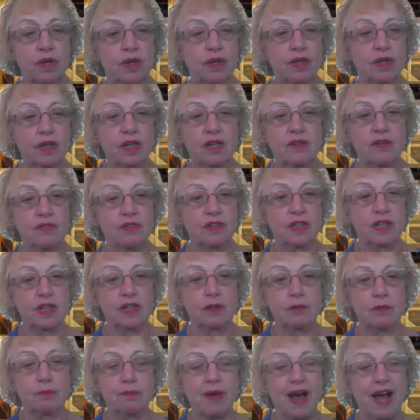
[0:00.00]
kind of a
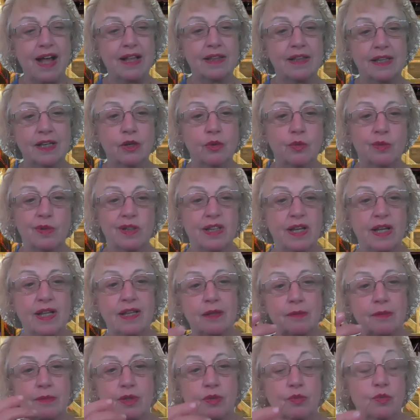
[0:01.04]
little bilingual
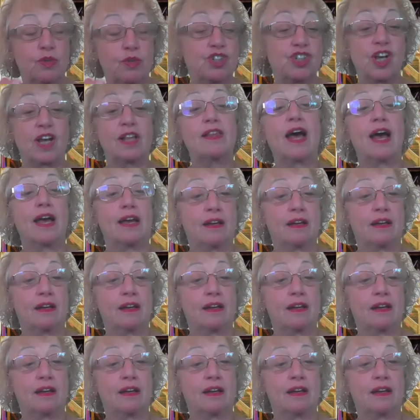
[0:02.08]
element, which I like